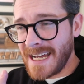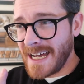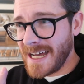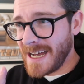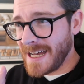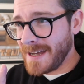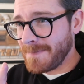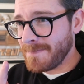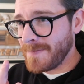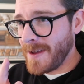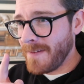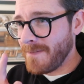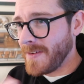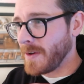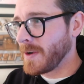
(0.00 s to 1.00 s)

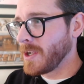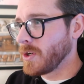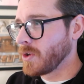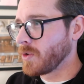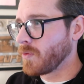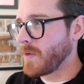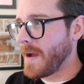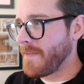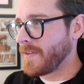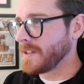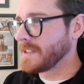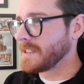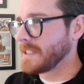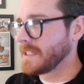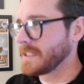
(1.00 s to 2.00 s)
very good
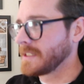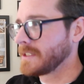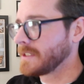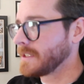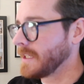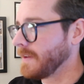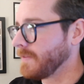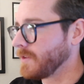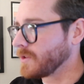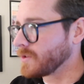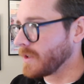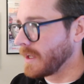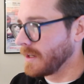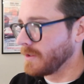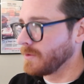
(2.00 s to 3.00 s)
references if you're
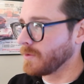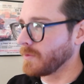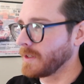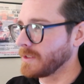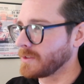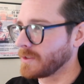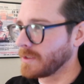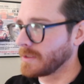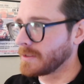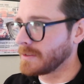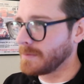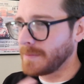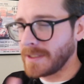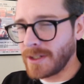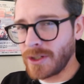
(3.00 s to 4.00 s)
trying to do
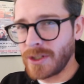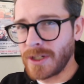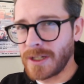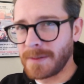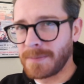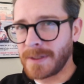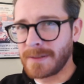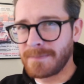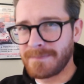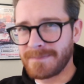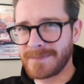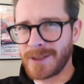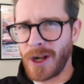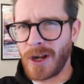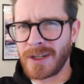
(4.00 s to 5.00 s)
research. I mean, they're good, but
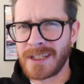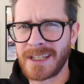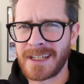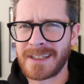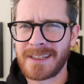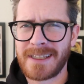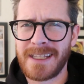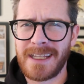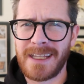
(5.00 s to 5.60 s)
it's hard to get